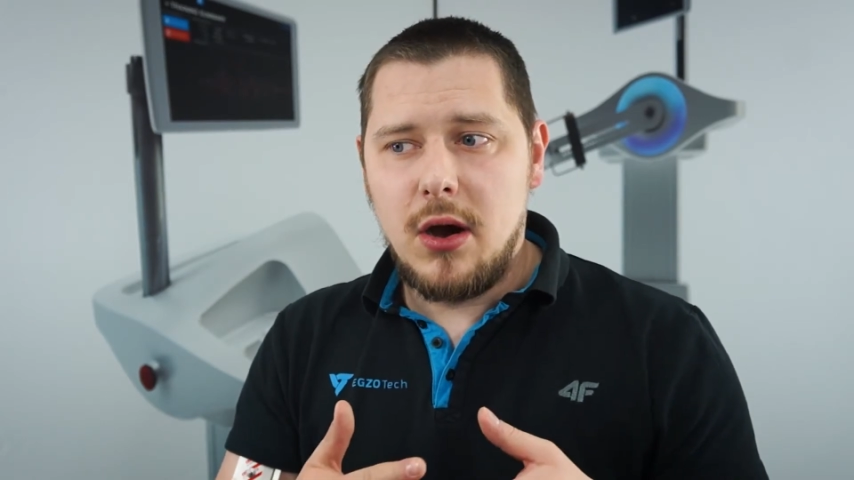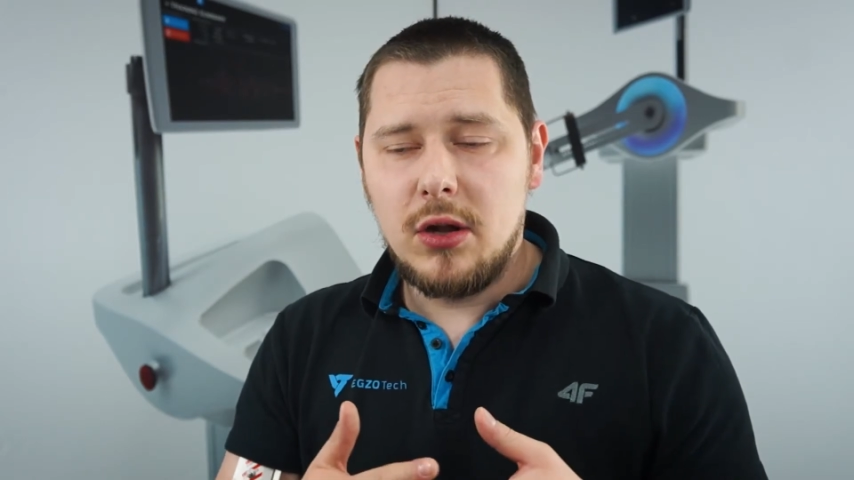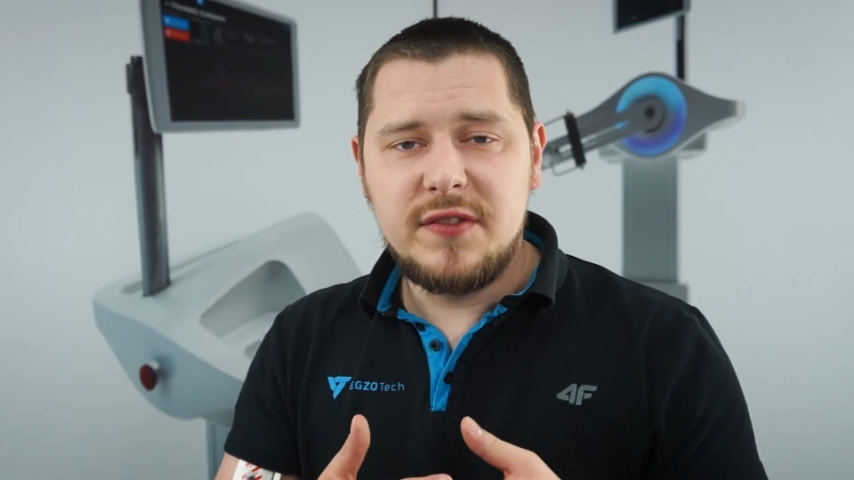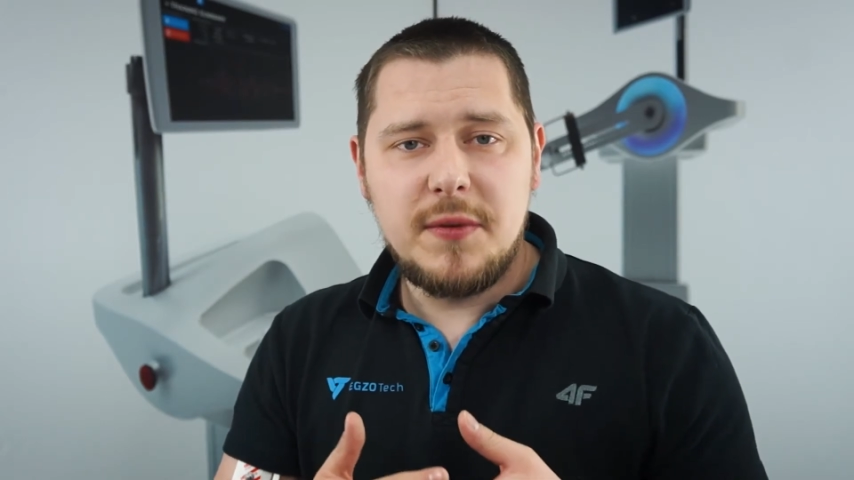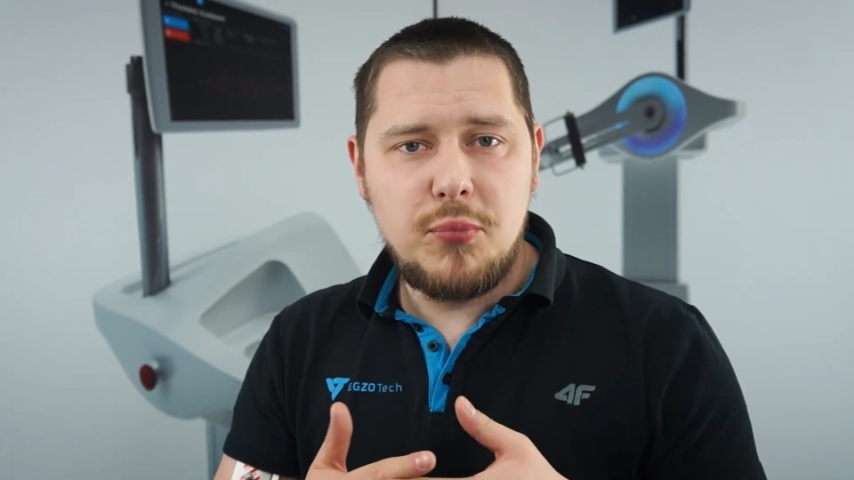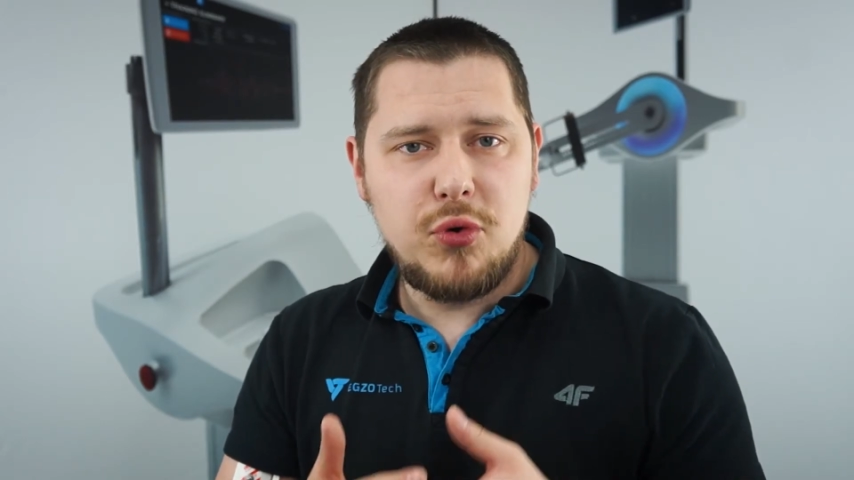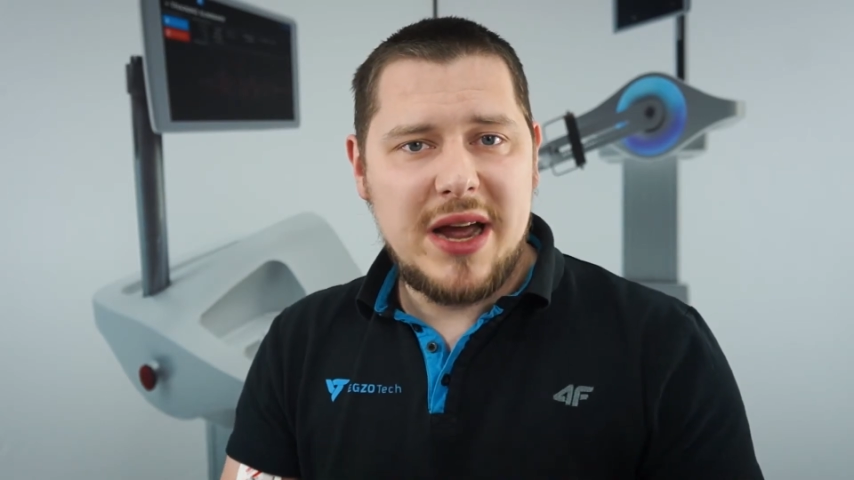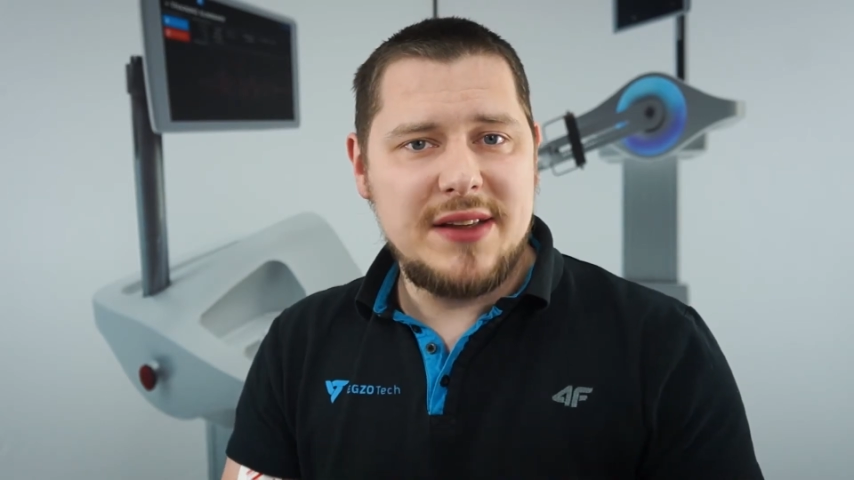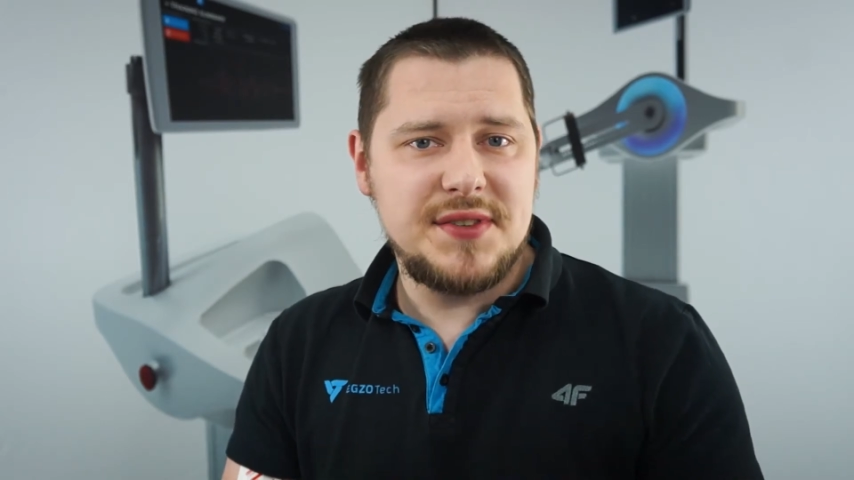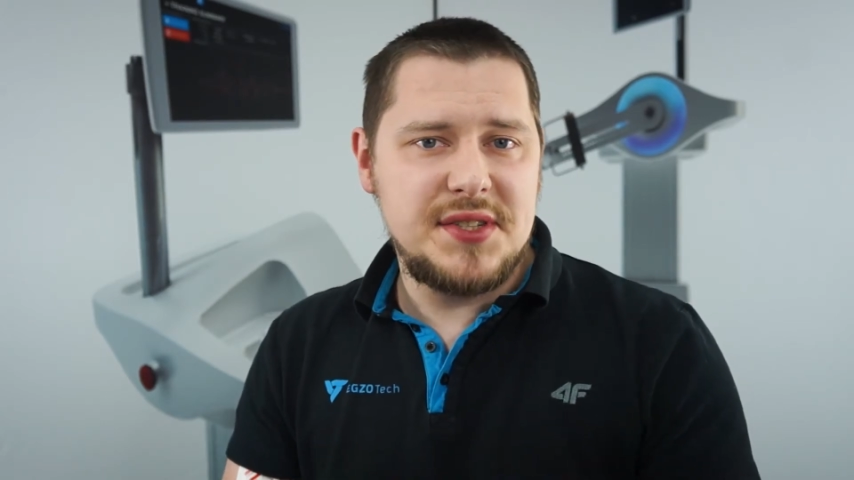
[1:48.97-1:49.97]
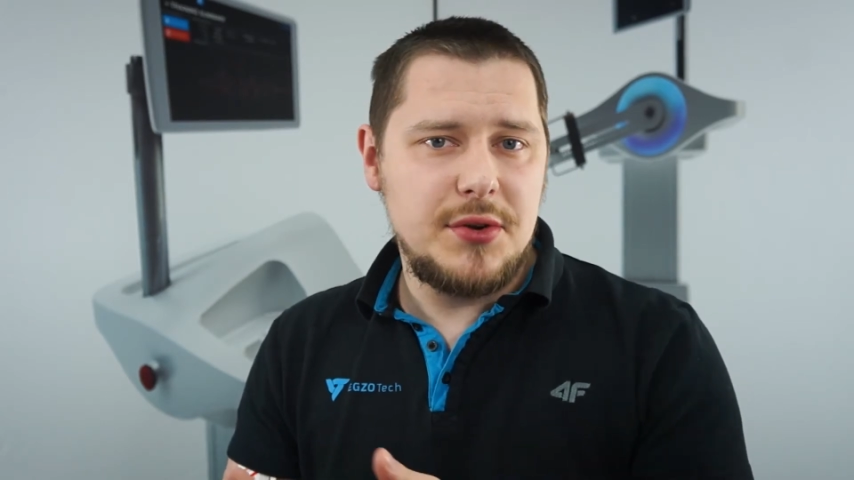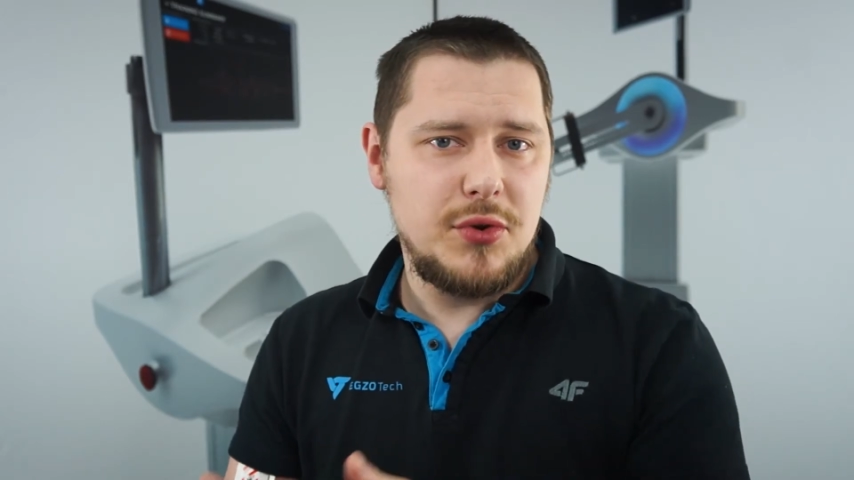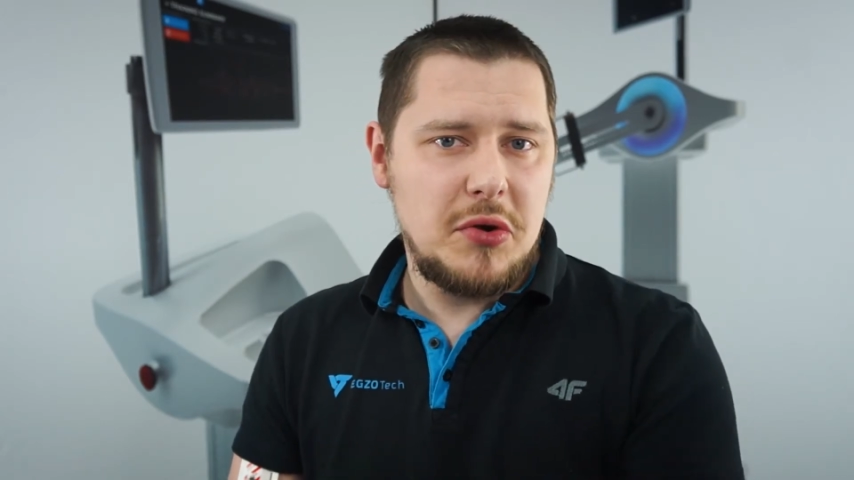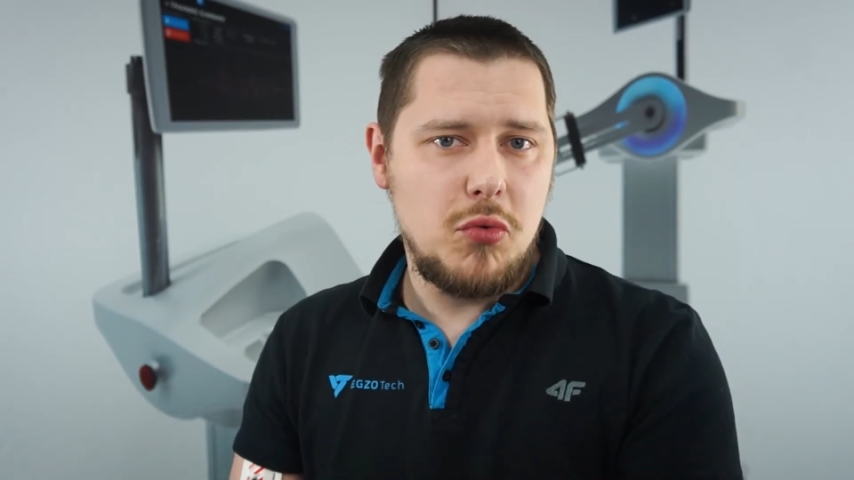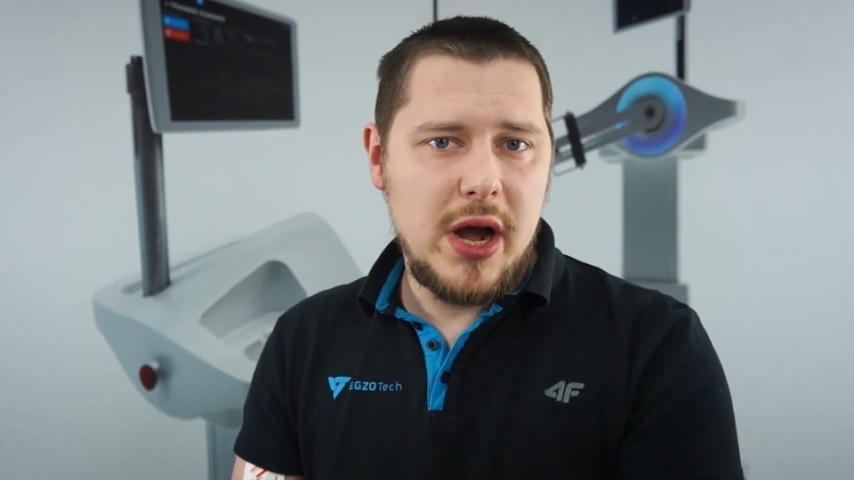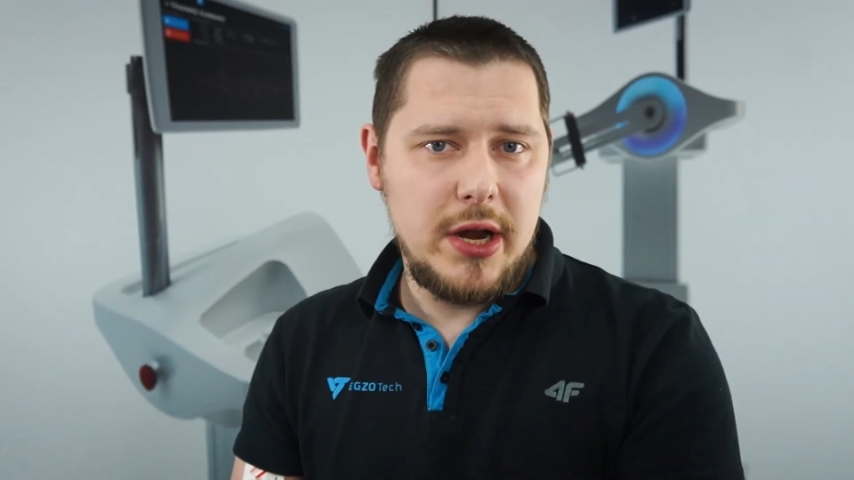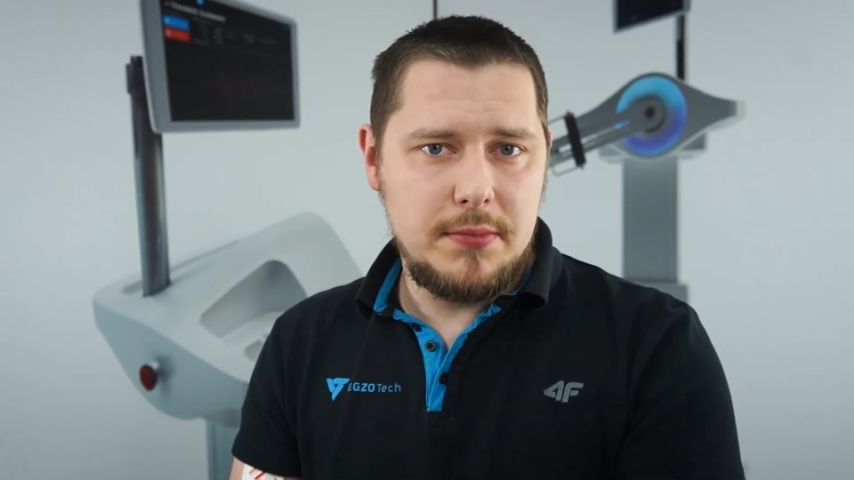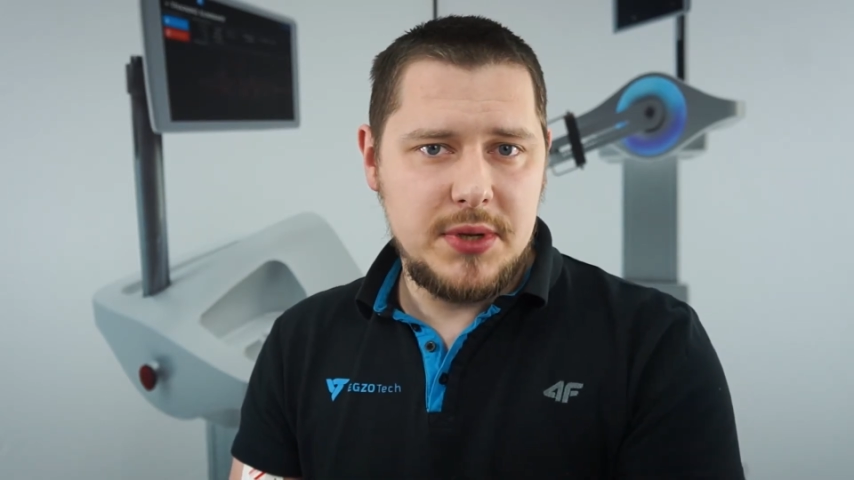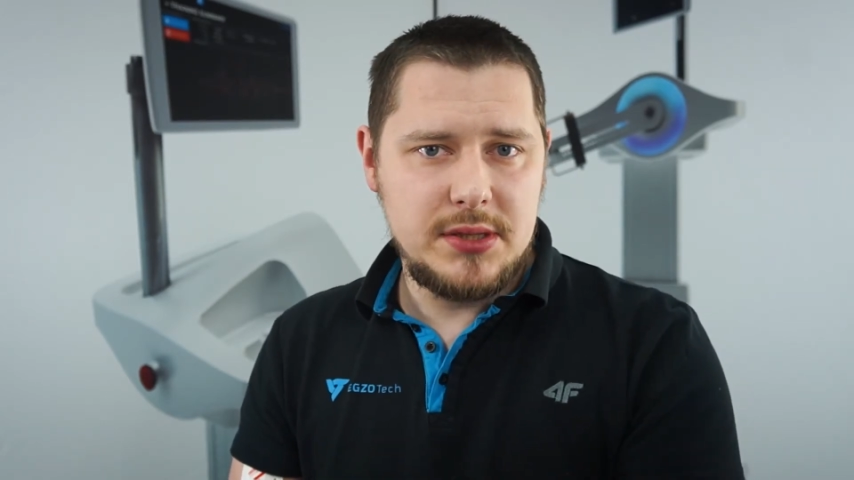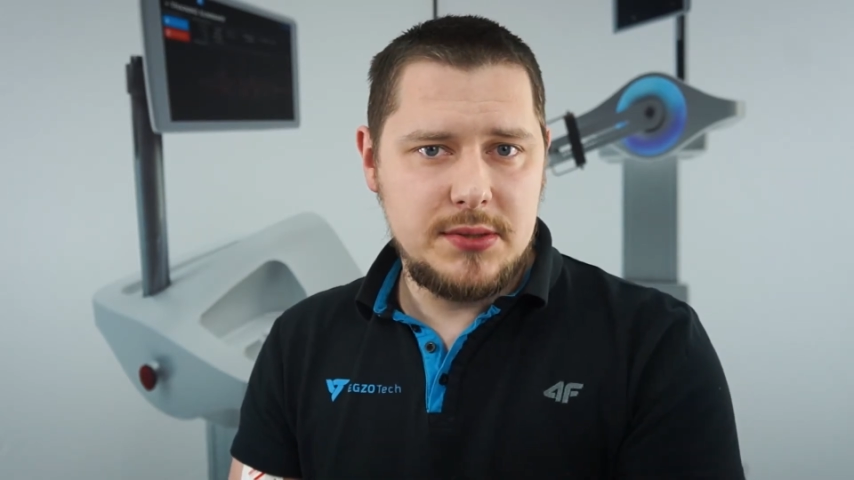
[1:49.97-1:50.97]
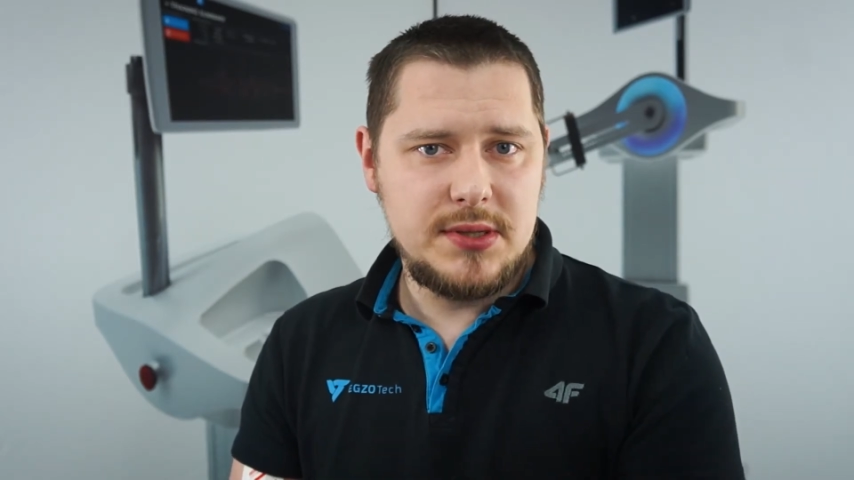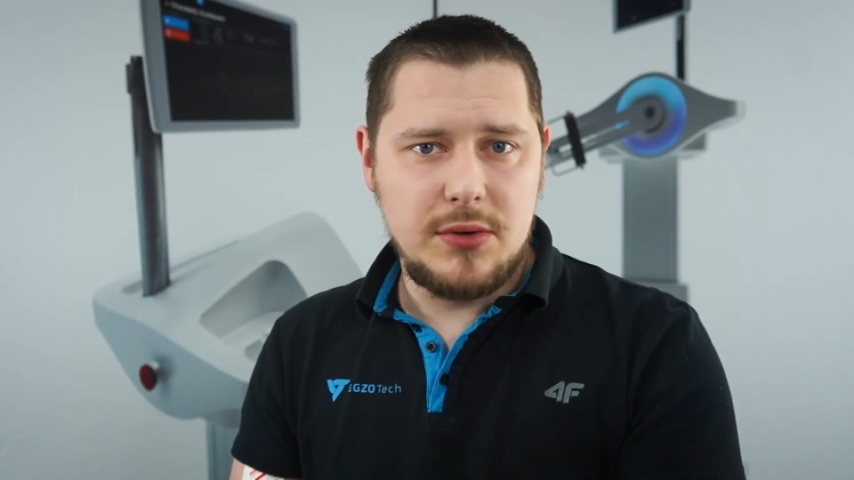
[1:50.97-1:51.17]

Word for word: all of the privacy requirements.